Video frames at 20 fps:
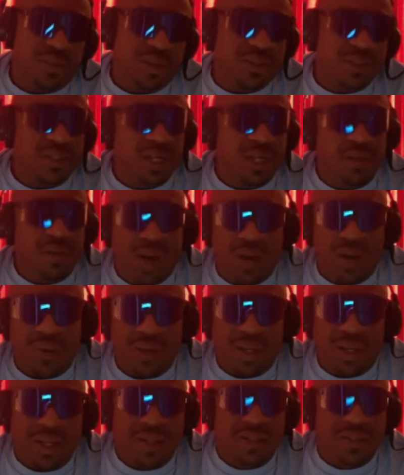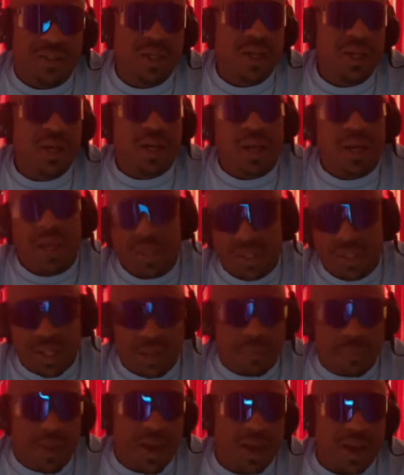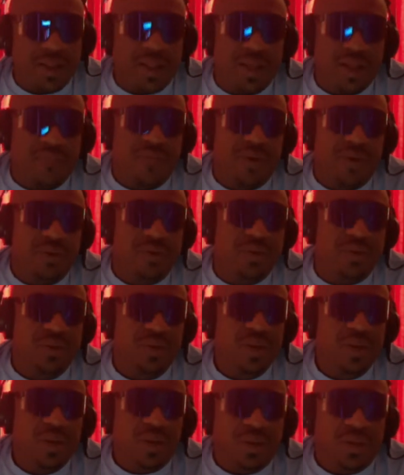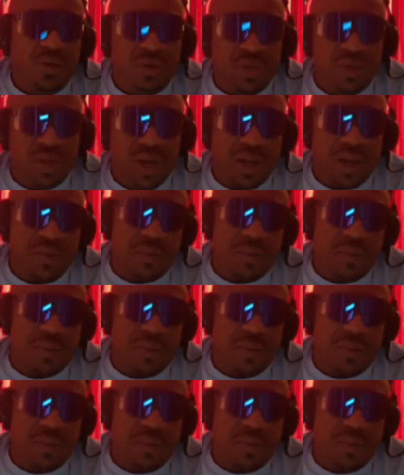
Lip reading: some might release, end up back at that filter. You just got to